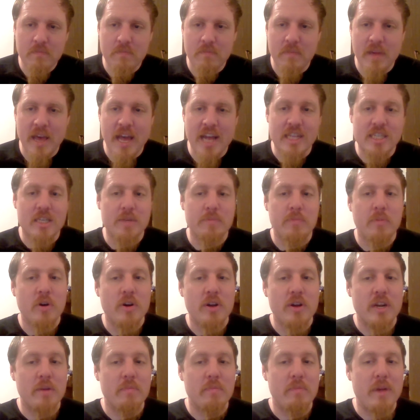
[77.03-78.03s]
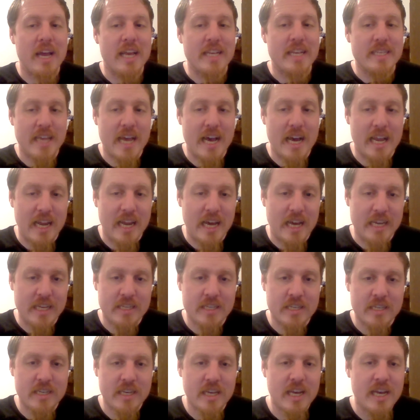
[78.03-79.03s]
and supported by his
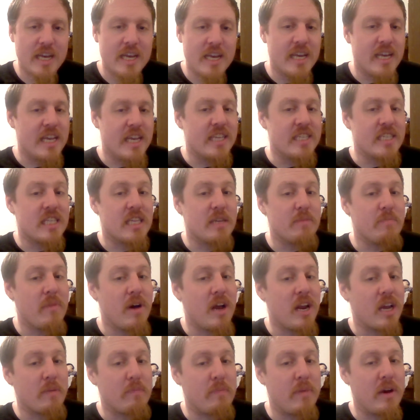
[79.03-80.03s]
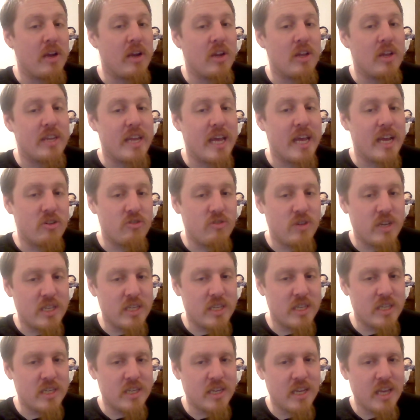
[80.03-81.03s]
allies, his demonic butler
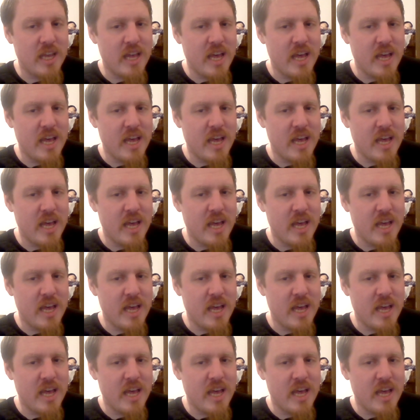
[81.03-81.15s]
Dentris,